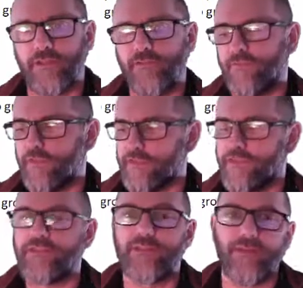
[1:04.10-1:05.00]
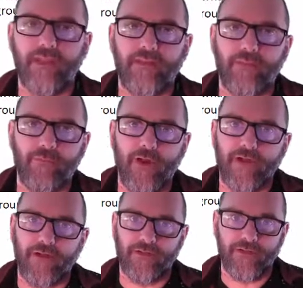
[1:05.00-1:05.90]
the system can get them
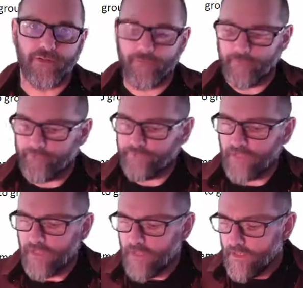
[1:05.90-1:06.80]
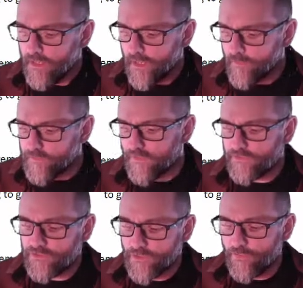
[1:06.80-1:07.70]
right on its own. So
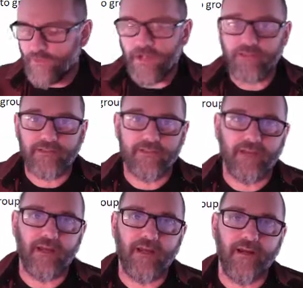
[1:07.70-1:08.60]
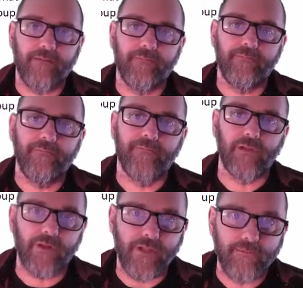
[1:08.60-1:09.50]
that's supervised
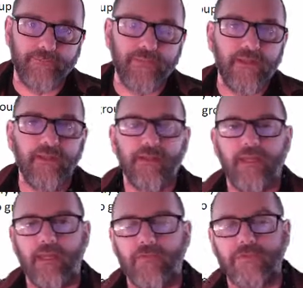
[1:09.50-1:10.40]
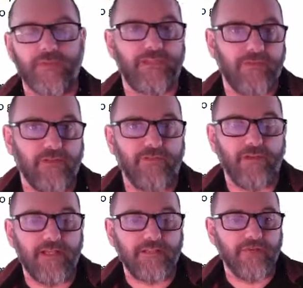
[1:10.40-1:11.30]
learning, specifically
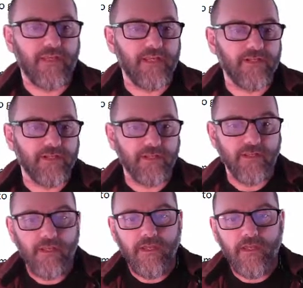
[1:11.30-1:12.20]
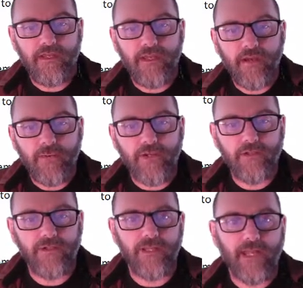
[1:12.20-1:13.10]
for classification. Now we're
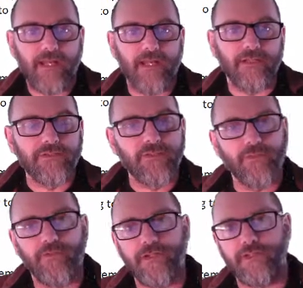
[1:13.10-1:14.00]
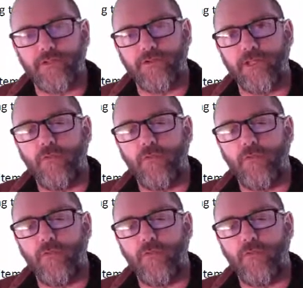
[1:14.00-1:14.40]
going to look at unsupervised